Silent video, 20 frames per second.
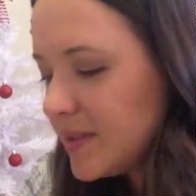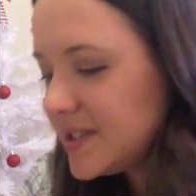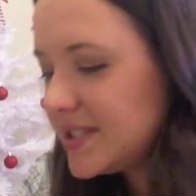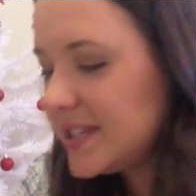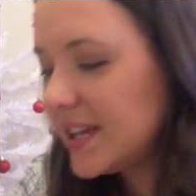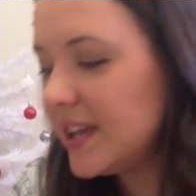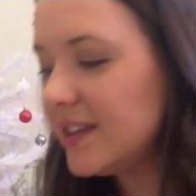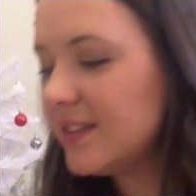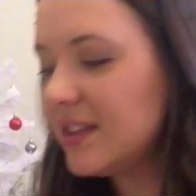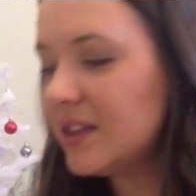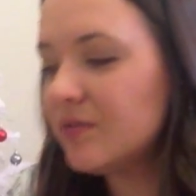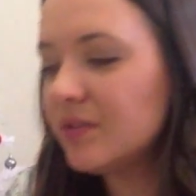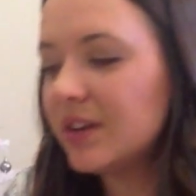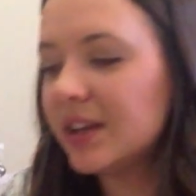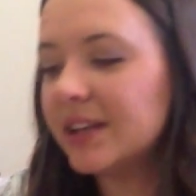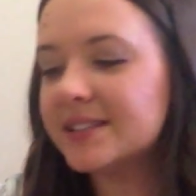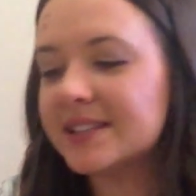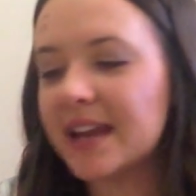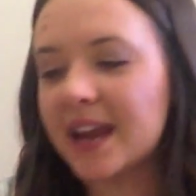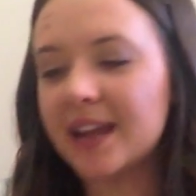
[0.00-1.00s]
Teething
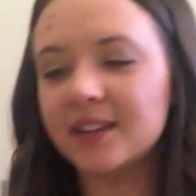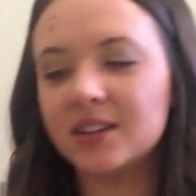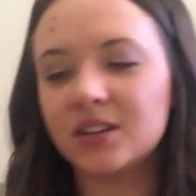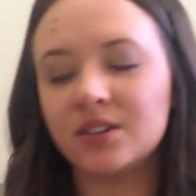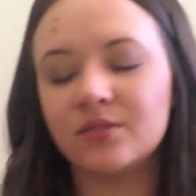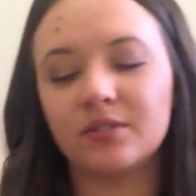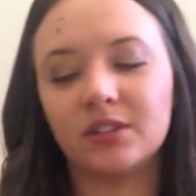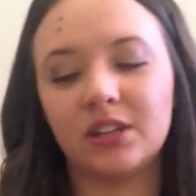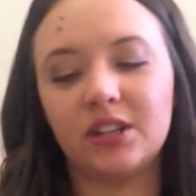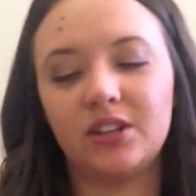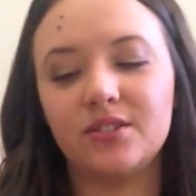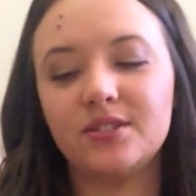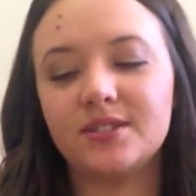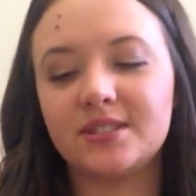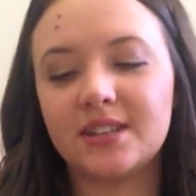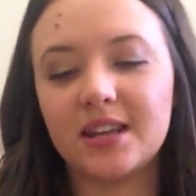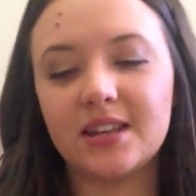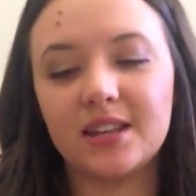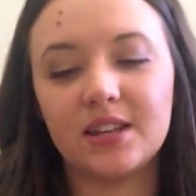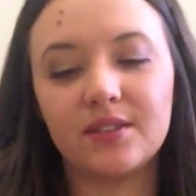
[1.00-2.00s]
rings. Taylor didn't really
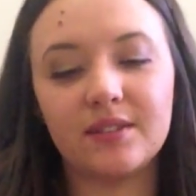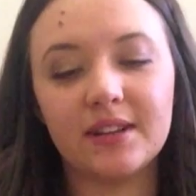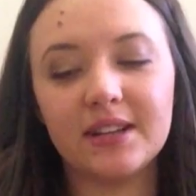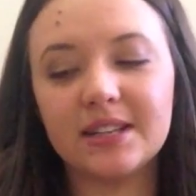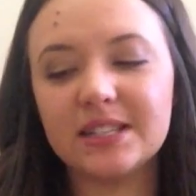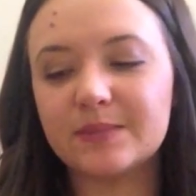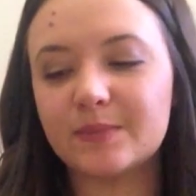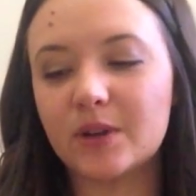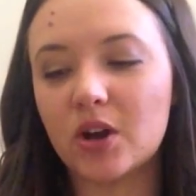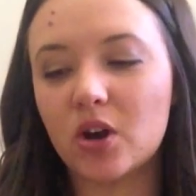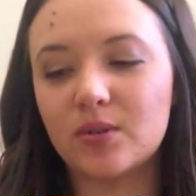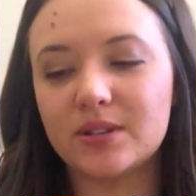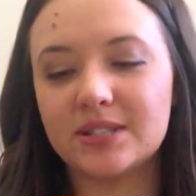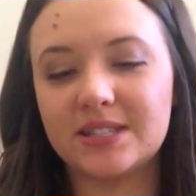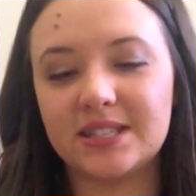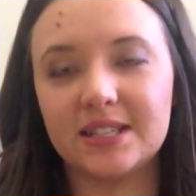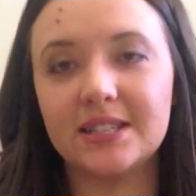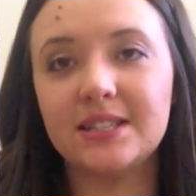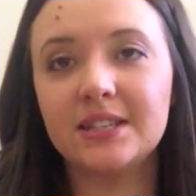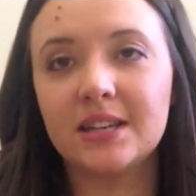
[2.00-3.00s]
use teething rings, but
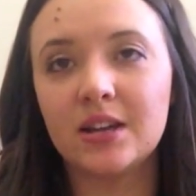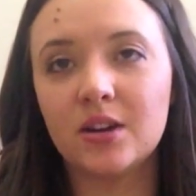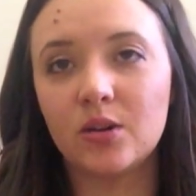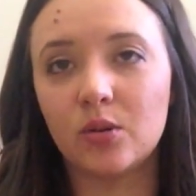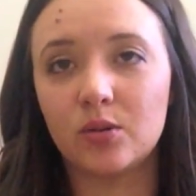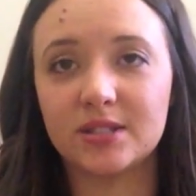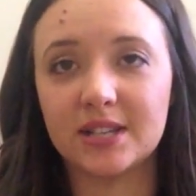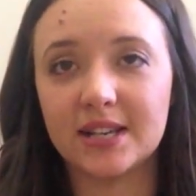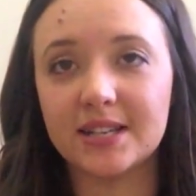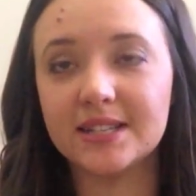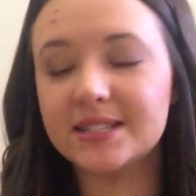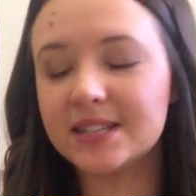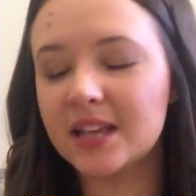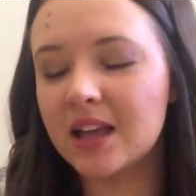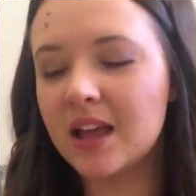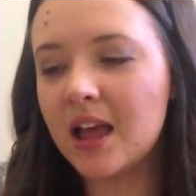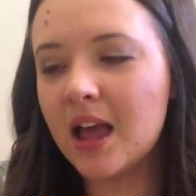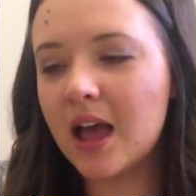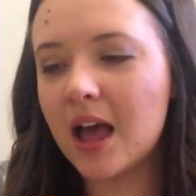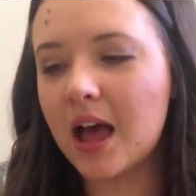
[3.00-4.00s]
Owen did, or does.
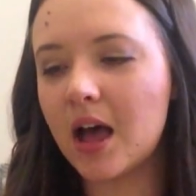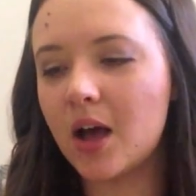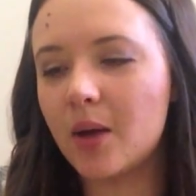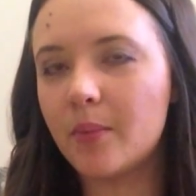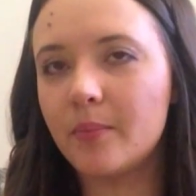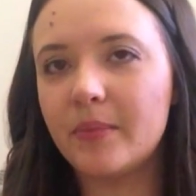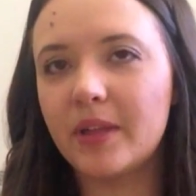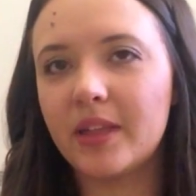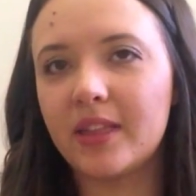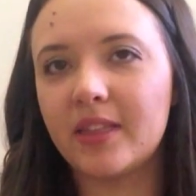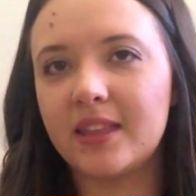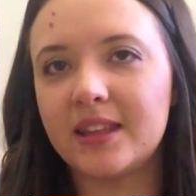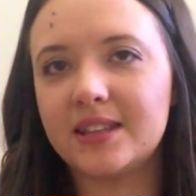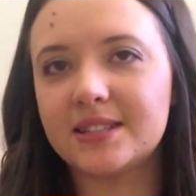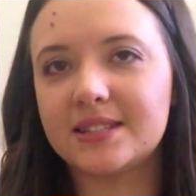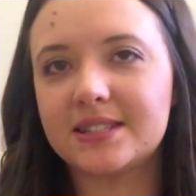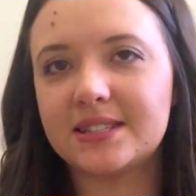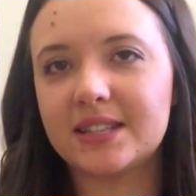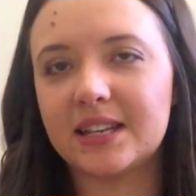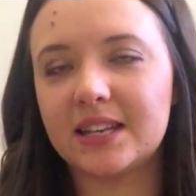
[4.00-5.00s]

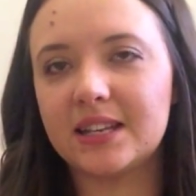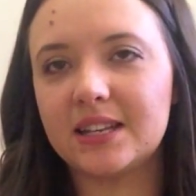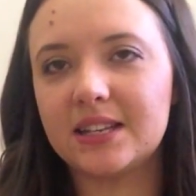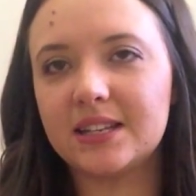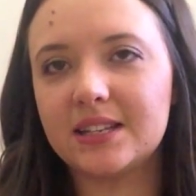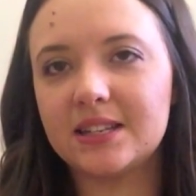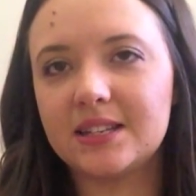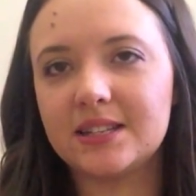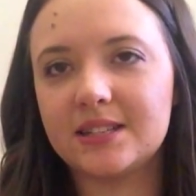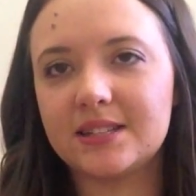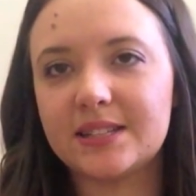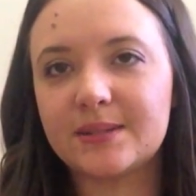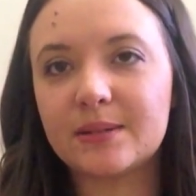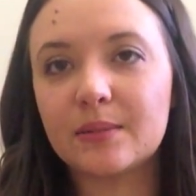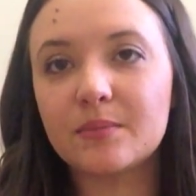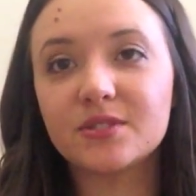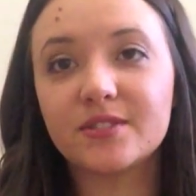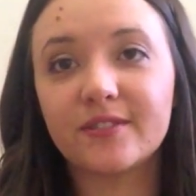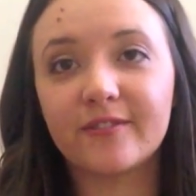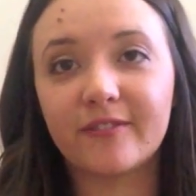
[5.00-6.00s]
This
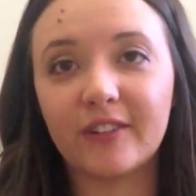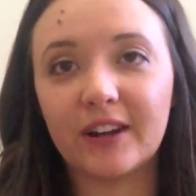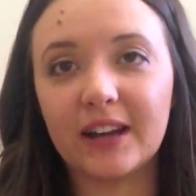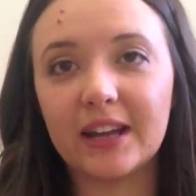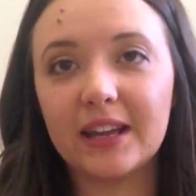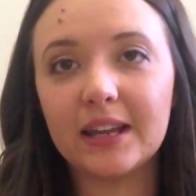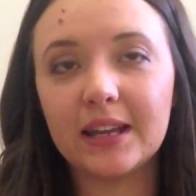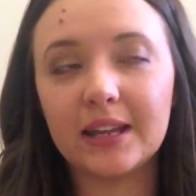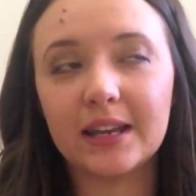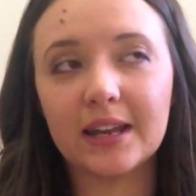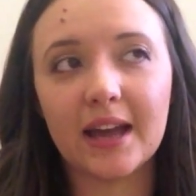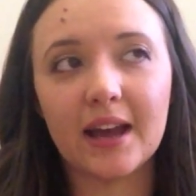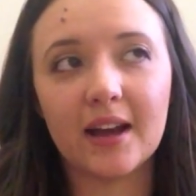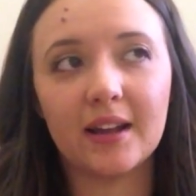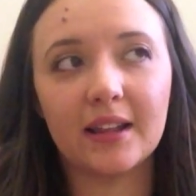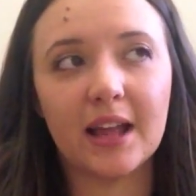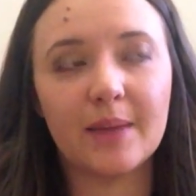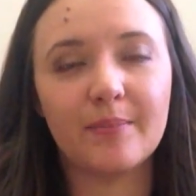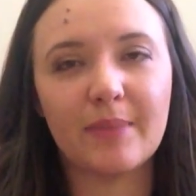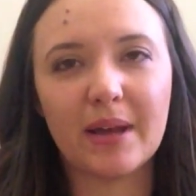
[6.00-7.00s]
one was free in
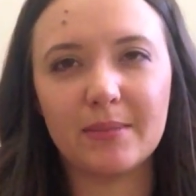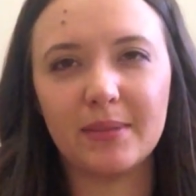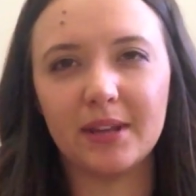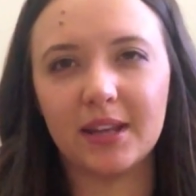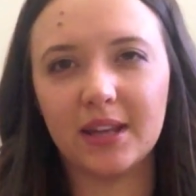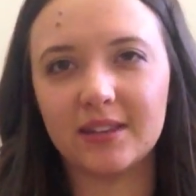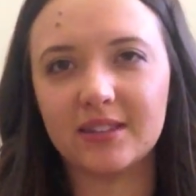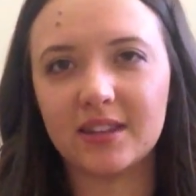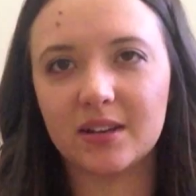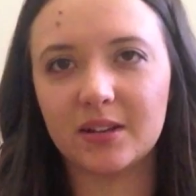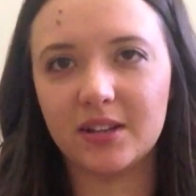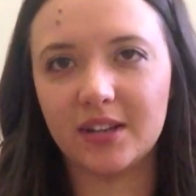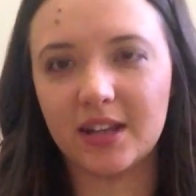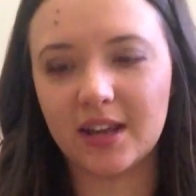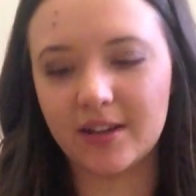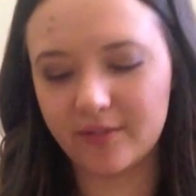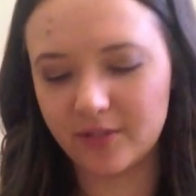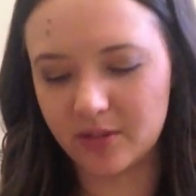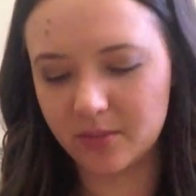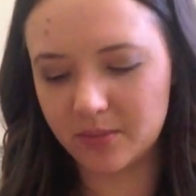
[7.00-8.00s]
our like baby kit that you
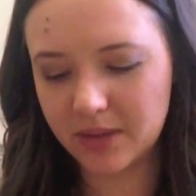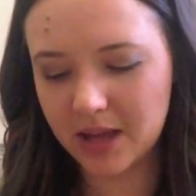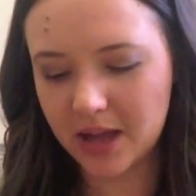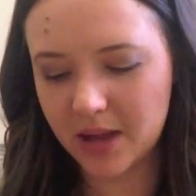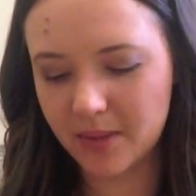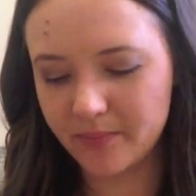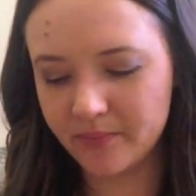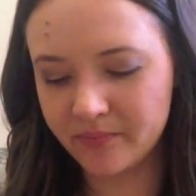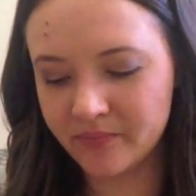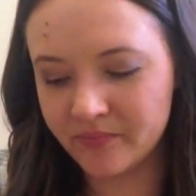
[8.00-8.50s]
get from that